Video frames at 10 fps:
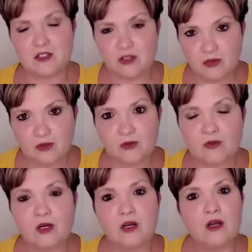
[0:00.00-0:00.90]

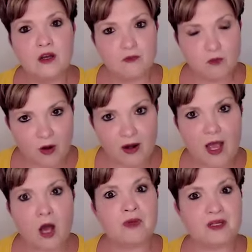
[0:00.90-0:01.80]
you for mm-hmm.
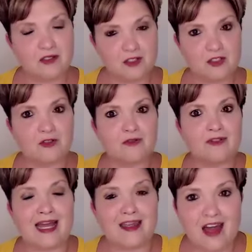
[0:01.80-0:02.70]
helping to
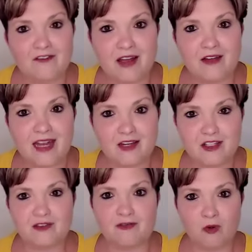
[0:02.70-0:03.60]
lay that
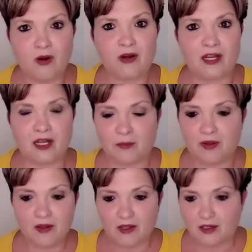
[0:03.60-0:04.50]
foundation for him.
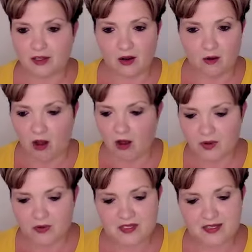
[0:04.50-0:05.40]
Mm-hmm. You know,
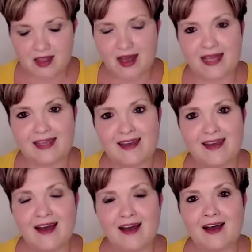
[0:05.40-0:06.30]
almost like
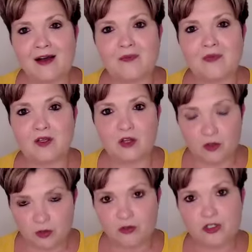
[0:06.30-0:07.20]
um, you know,
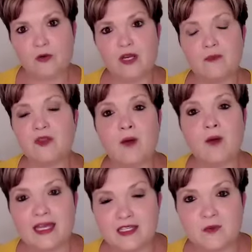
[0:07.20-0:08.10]
you showed him the
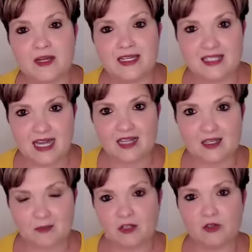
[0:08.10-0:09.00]
way, is what he's
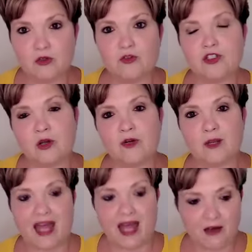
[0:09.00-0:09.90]
telling me. You showed
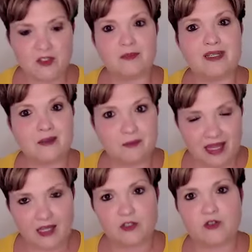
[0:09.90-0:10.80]
him how to be a
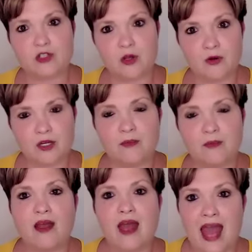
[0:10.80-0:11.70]
man. You showed him
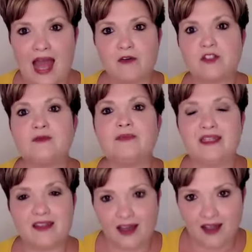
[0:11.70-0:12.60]
how to
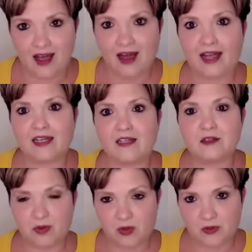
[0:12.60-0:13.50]
be that kind
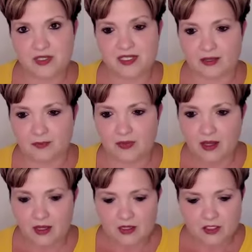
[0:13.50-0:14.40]
person.
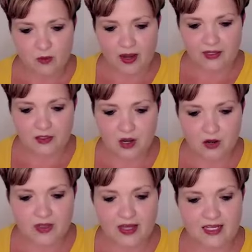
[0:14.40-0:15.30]
So I
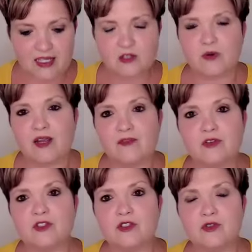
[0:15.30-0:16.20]
know that he's
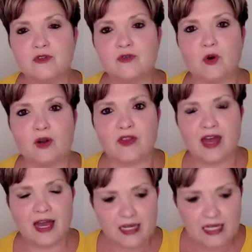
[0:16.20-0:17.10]
grateful to you for
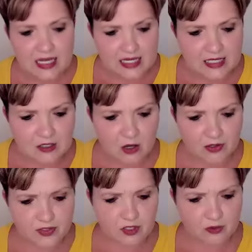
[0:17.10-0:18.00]
that. He's
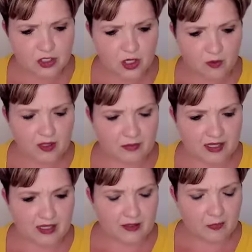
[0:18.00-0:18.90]
also showing
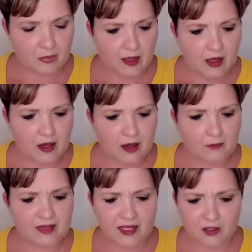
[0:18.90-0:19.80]
me
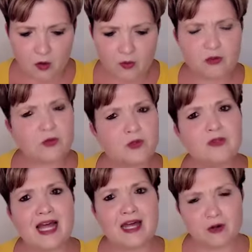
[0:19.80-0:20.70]
um, like going through
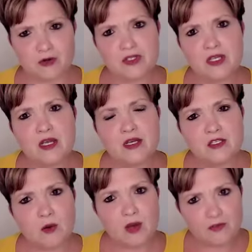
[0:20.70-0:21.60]
letters.
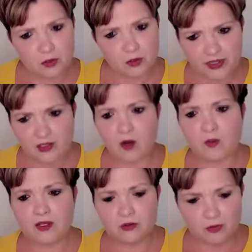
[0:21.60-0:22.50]
So have you been
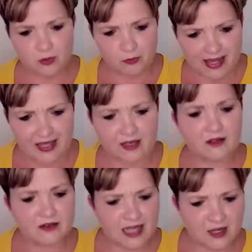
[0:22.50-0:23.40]
going through
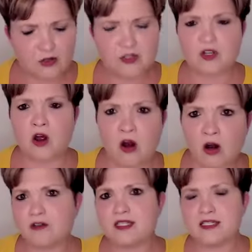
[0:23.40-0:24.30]
mail, letters,
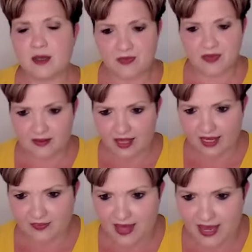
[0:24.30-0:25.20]
cards, something
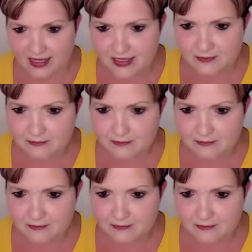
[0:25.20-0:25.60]
like that?